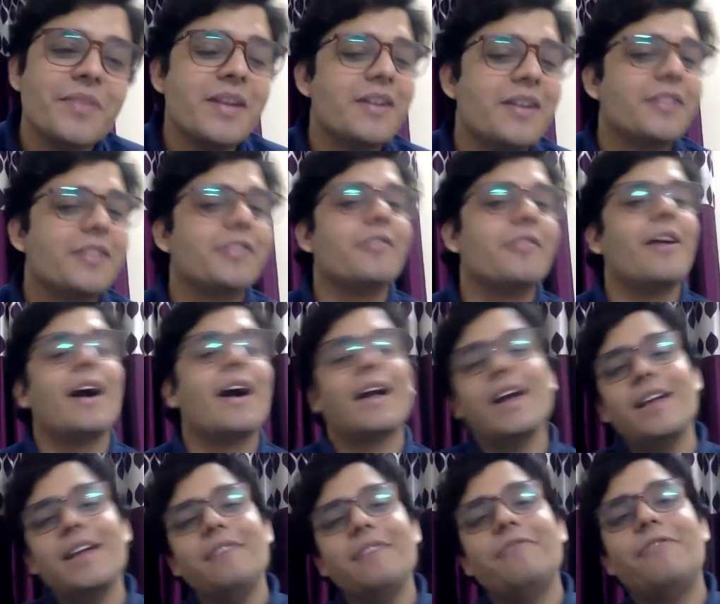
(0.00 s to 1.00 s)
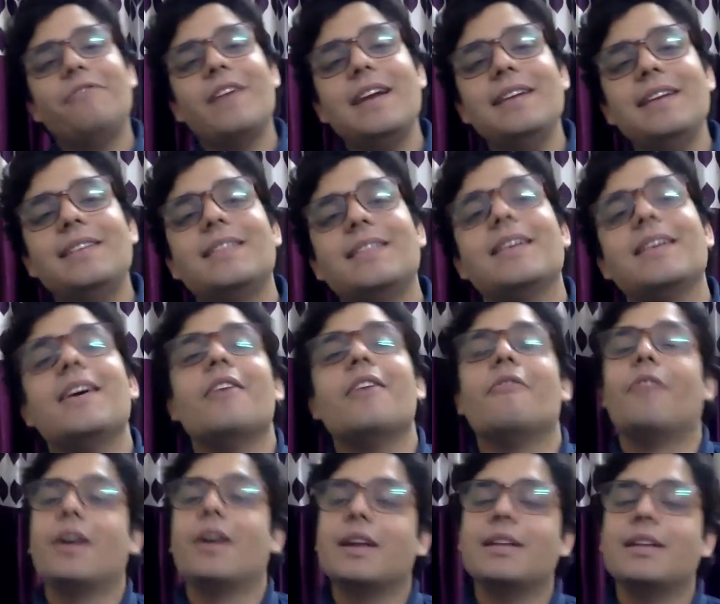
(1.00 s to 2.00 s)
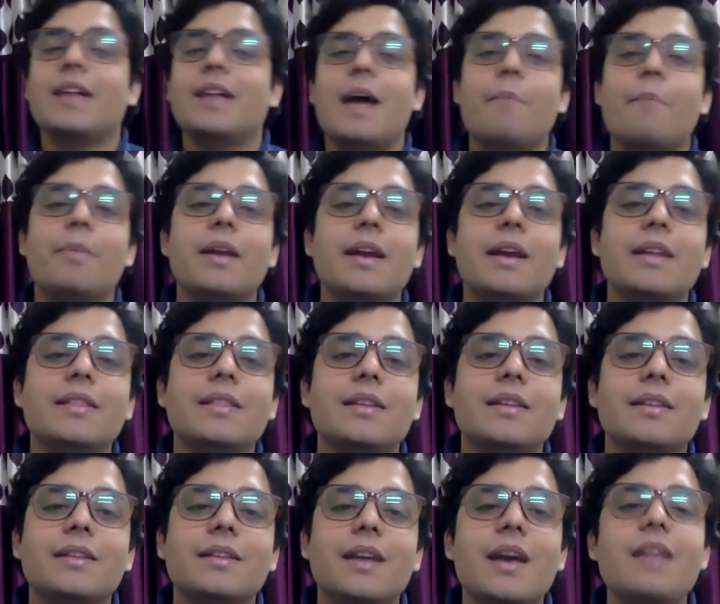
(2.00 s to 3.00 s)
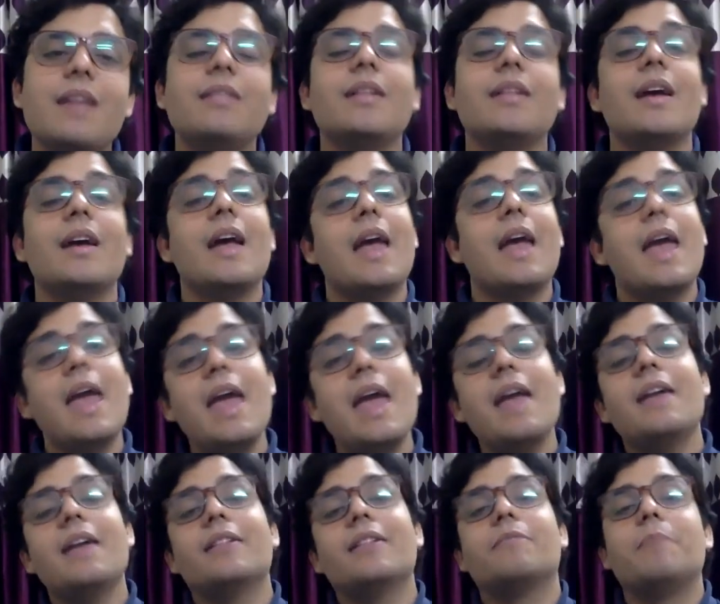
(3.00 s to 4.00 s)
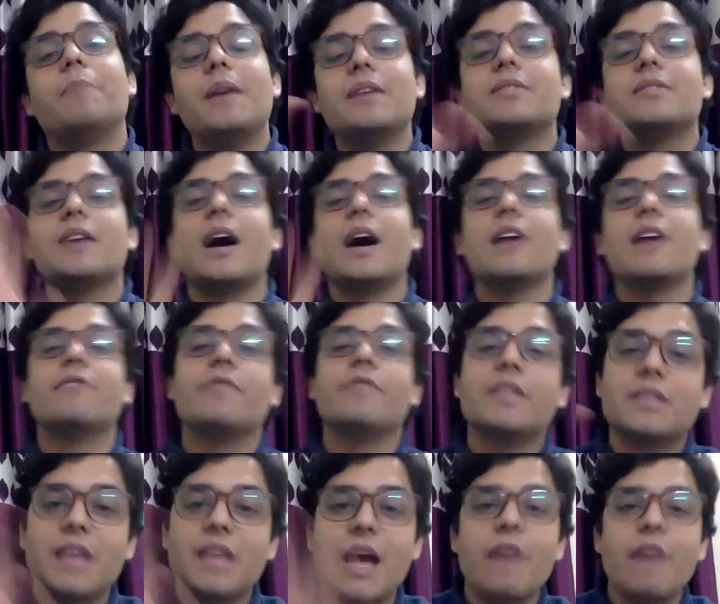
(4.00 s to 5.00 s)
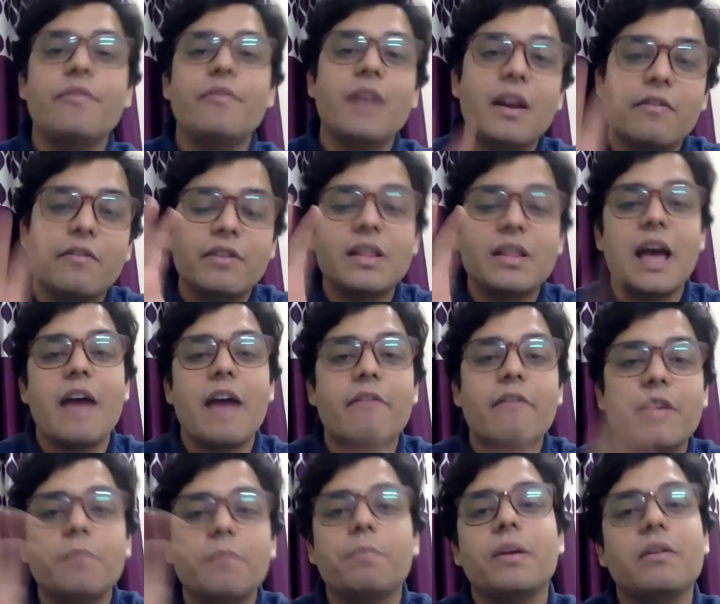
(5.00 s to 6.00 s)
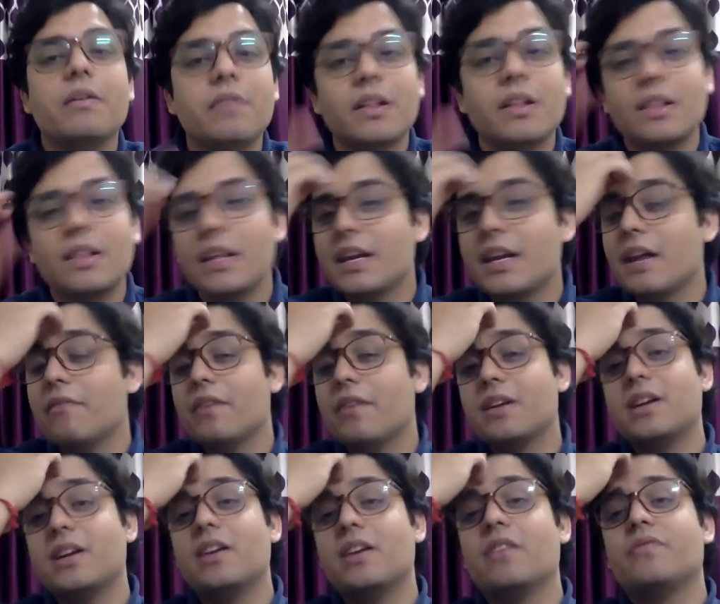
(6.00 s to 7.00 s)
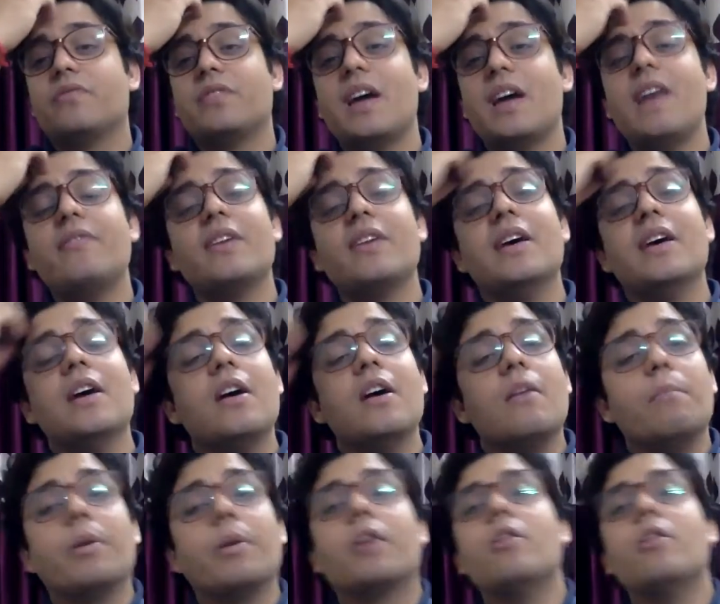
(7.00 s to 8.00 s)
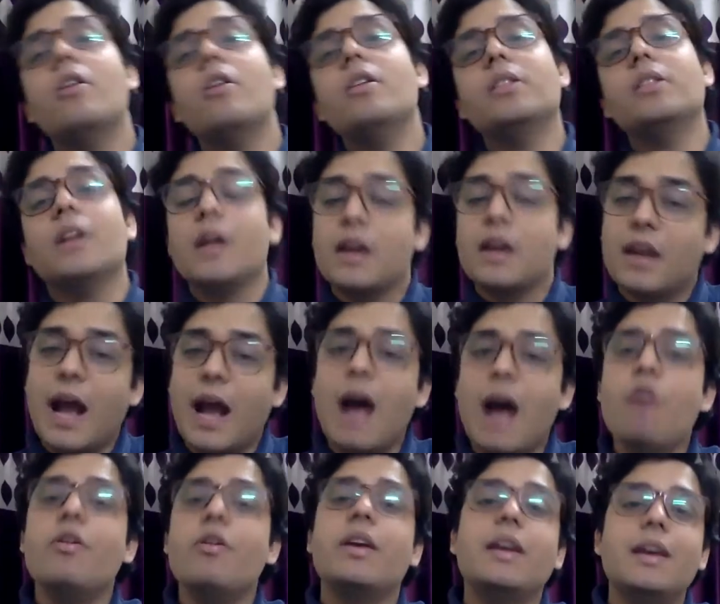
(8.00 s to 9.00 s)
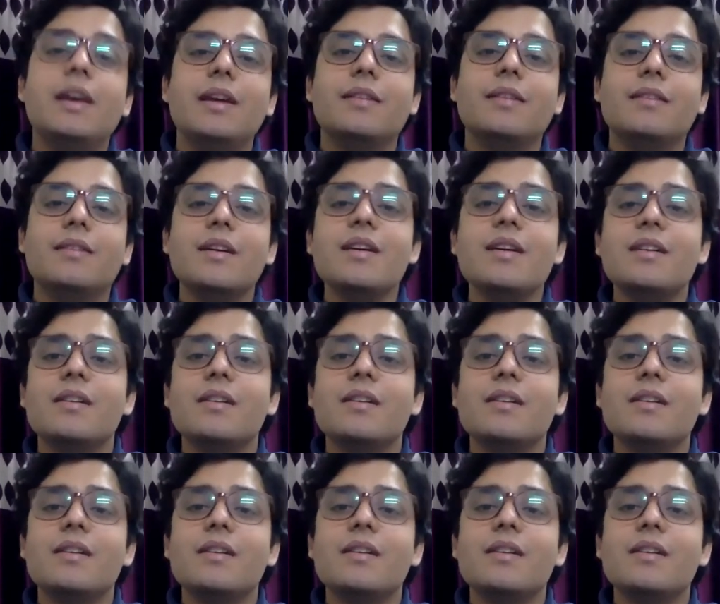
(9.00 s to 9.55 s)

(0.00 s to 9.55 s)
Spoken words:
So again, friends, what is happening in this case? A is being charged with theft and with having previously convicted of theft, because now he is a